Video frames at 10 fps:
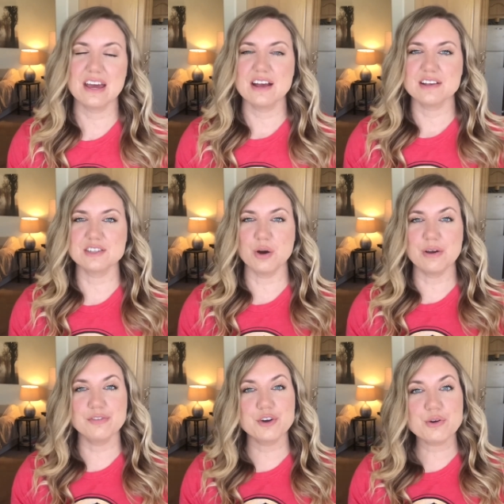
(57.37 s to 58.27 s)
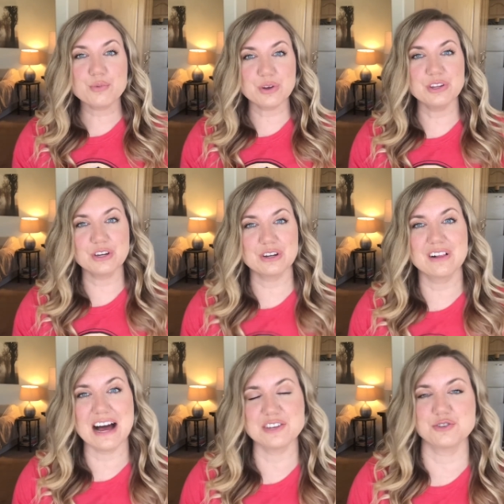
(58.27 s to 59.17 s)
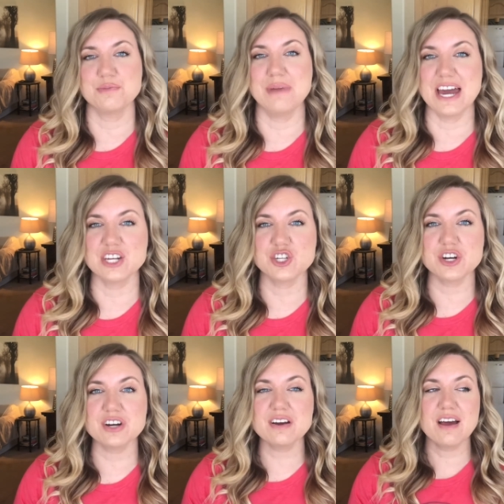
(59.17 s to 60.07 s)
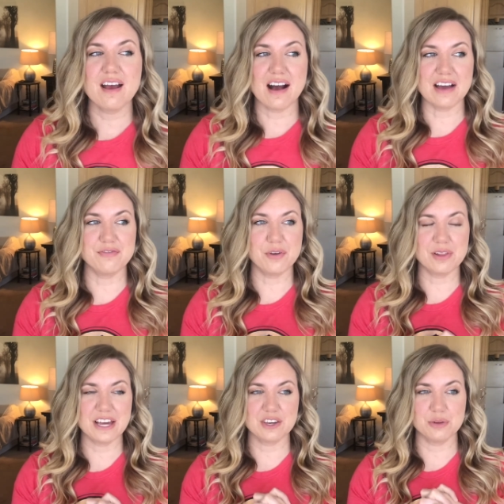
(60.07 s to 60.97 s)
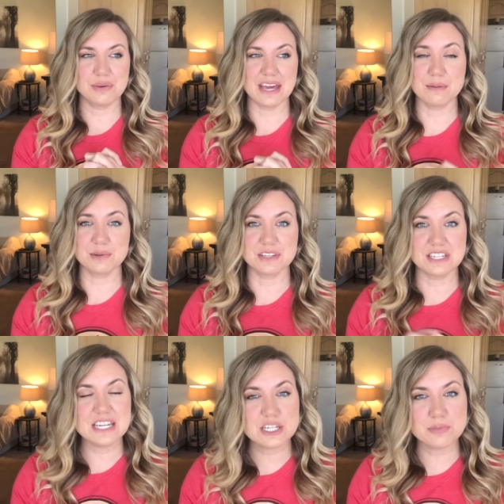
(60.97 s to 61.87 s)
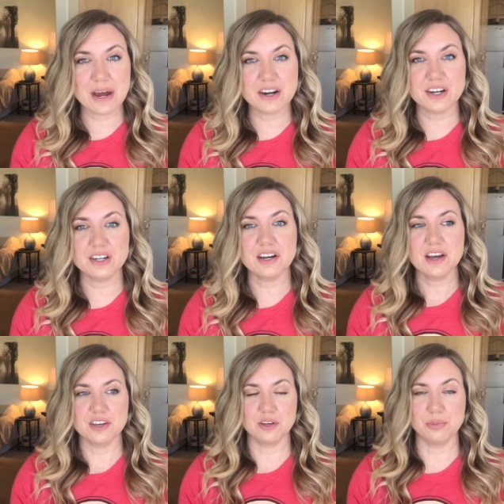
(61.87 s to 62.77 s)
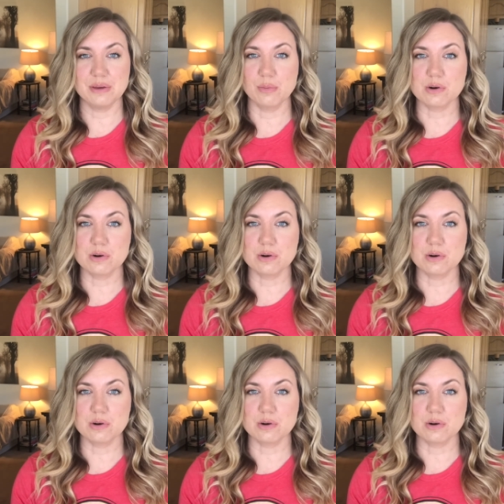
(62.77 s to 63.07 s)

So if you're a really good classroom manager, I feel like you'll be able to teach better, you'll be more